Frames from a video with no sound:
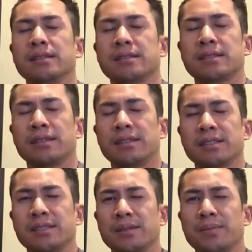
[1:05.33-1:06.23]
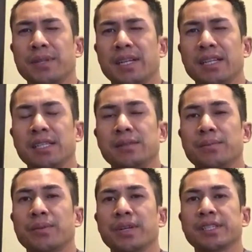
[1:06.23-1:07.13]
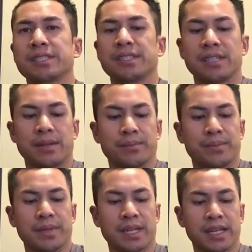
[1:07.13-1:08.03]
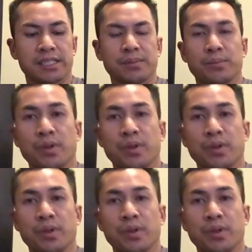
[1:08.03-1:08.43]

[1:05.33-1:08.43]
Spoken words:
start to apply a little pressure. I'm actually